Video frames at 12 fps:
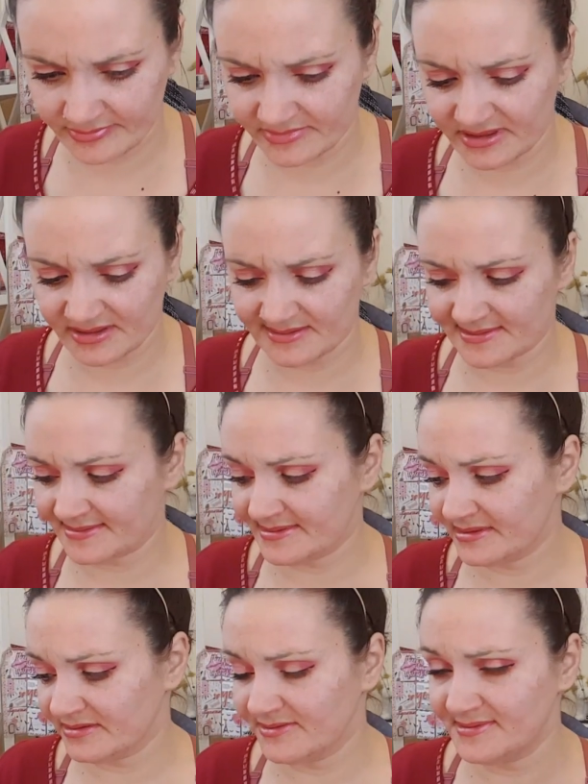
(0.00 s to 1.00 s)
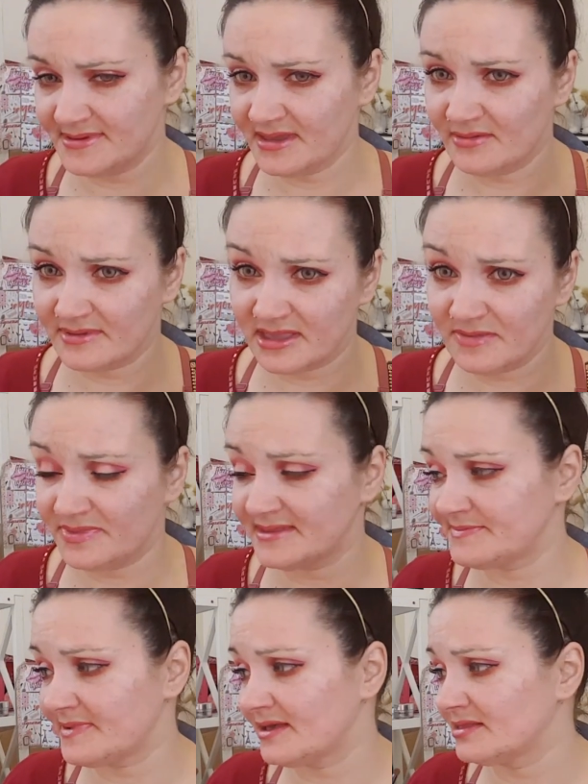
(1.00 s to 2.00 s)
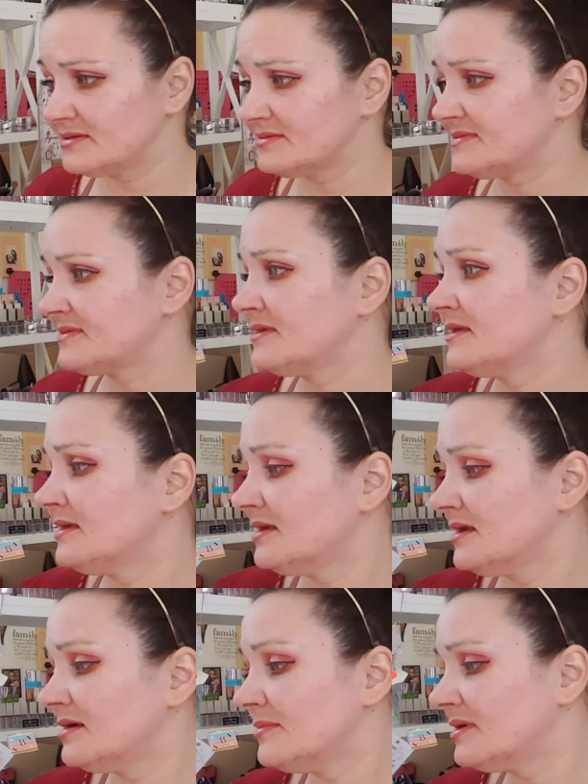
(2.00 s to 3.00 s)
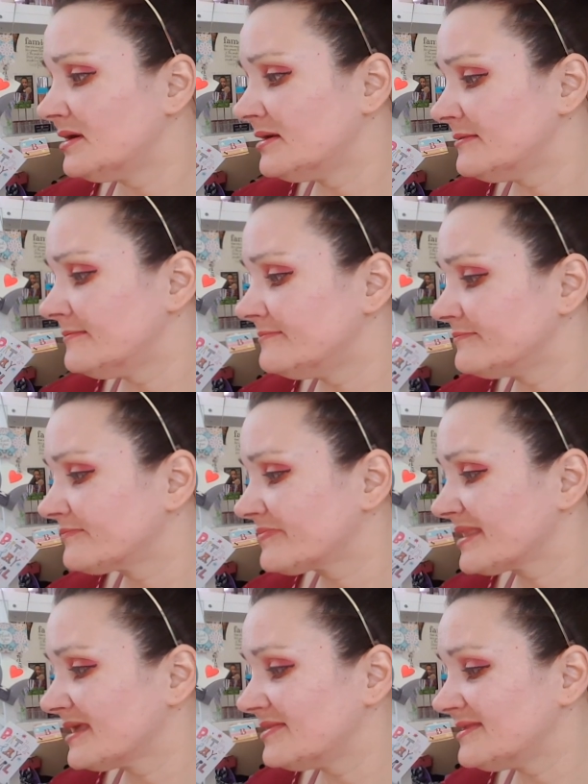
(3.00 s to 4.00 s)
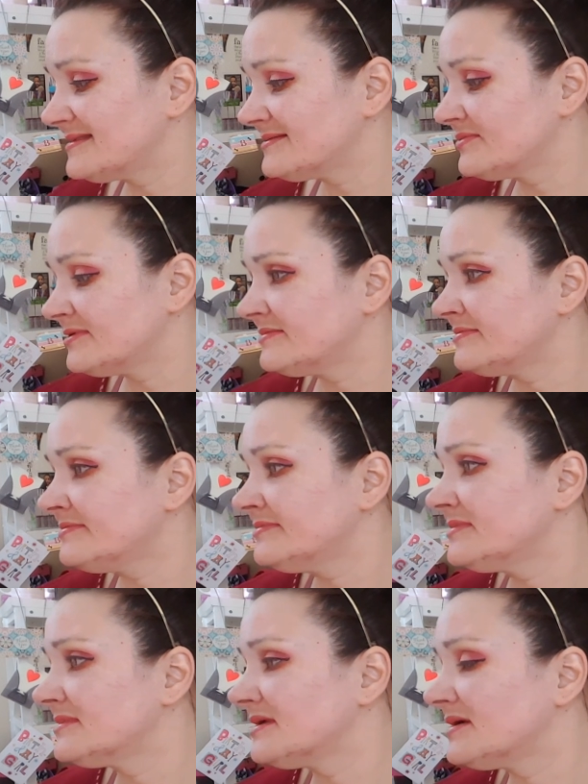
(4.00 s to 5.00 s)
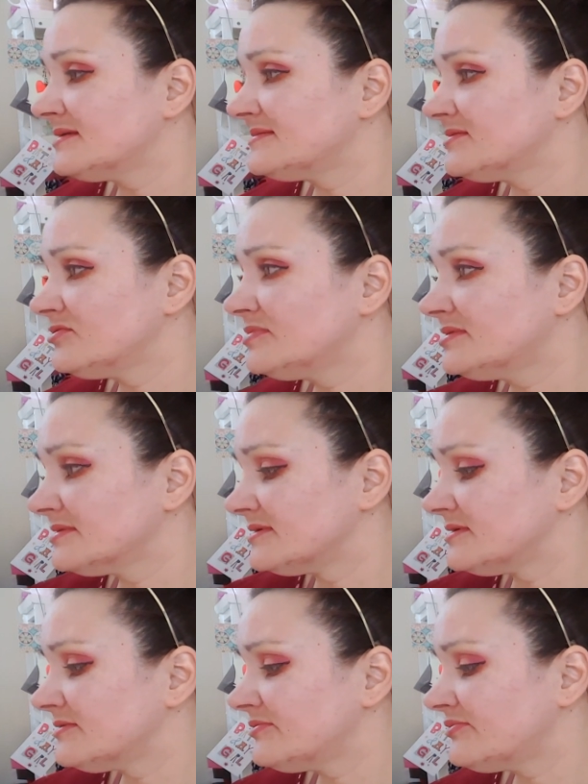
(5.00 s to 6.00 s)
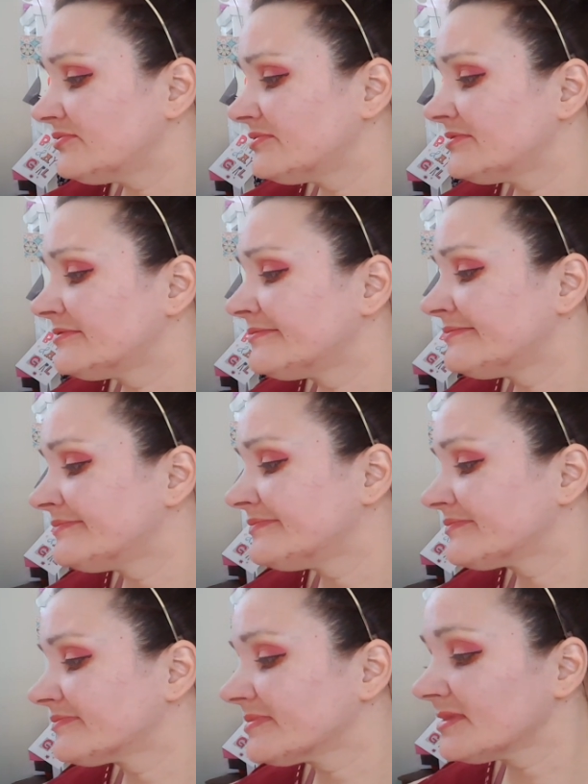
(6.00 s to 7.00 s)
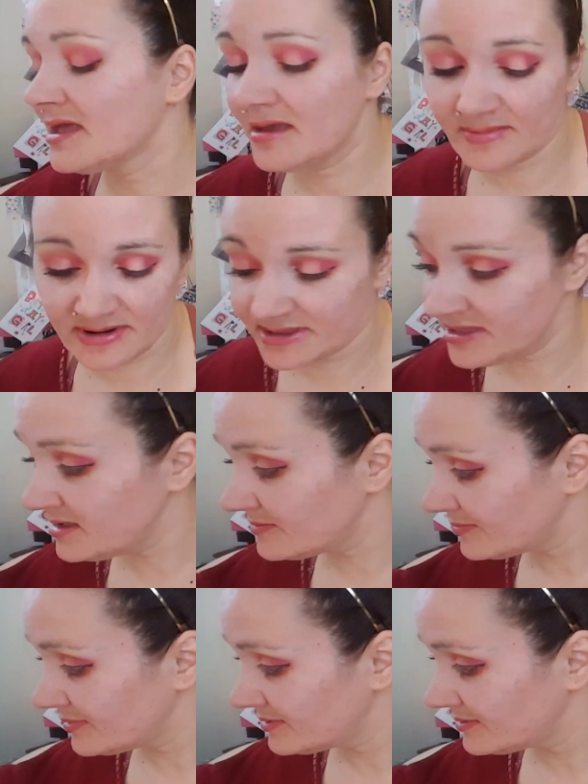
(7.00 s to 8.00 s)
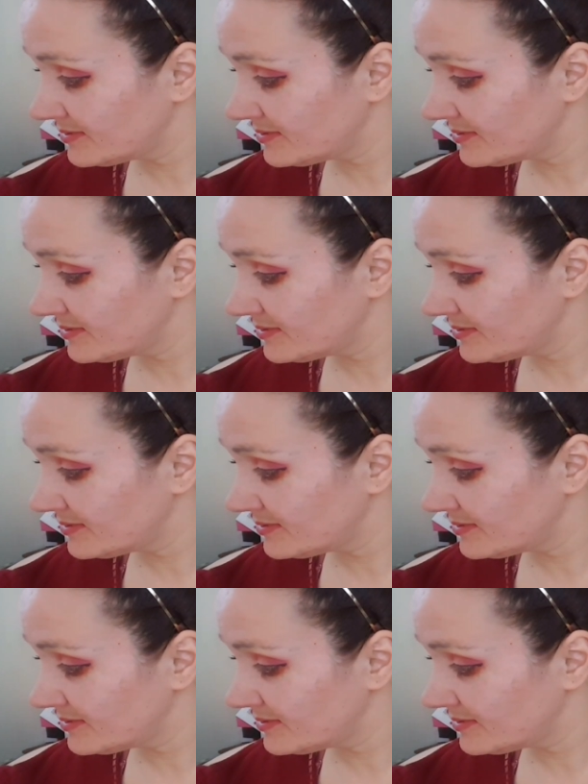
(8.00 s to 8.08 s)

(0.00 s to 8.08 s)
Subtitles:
Because usually I don't keep these palettes. But this one, I do believe I'm going to keep.